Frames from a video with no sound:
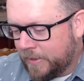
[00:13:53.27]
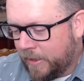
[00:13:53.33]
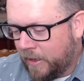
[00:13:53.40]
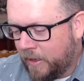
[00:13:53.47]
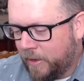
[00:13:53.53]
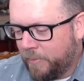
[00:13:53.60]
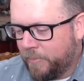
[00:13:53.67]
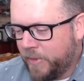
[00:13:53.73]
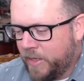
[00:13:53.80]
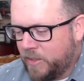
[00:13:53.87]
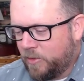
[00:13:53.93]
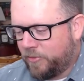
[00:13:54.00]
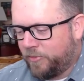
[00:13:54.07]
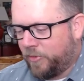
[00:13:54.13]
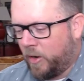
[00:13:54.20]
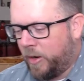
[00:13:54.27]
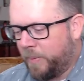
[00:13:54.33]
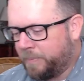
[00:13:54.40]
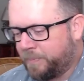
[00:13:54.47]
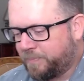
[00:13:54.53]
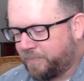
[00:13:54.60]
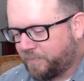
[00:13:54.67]
Um, these are
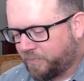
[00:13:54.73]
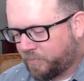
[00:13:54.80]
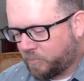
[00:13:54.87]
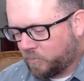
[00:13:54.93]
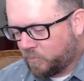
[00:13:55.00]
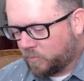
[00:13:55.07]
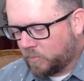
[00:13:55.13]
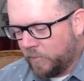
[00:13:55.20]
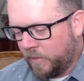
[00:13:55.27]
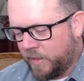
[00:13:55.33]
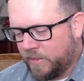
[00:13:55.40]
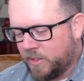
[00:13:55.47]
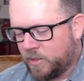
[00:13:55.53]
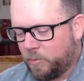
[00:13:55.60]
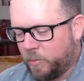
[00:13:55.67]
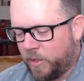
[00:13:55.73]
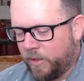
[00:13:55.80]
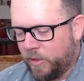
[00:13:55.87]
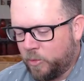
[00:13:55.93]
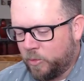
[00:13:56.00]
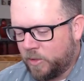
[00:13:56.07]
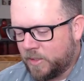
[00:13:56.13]
from, this is one of
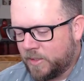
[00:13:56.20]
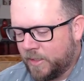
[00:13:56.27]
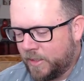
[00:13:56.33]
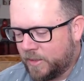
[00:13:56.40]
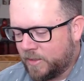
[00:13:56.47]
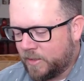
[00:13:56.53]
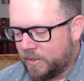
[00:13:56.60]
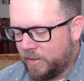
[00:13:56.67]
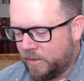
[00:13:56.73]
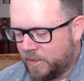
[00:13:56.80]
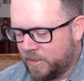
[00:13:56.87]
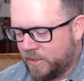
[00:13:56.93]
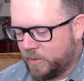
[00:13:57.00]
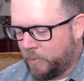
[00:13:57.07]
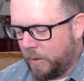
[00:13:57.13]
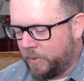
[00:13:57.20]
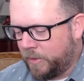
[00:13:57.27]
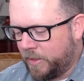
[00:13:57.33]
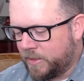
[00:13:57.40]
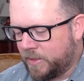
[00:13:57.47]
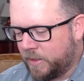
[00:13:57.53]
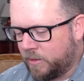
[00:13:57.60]
the coolest things. This is probably
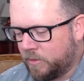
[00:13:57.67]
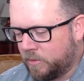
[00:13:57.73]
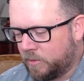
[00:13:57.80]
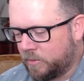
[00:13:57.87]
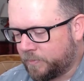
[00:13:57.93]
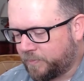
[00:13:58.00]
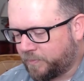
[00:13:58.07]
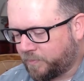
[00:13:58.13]
the singular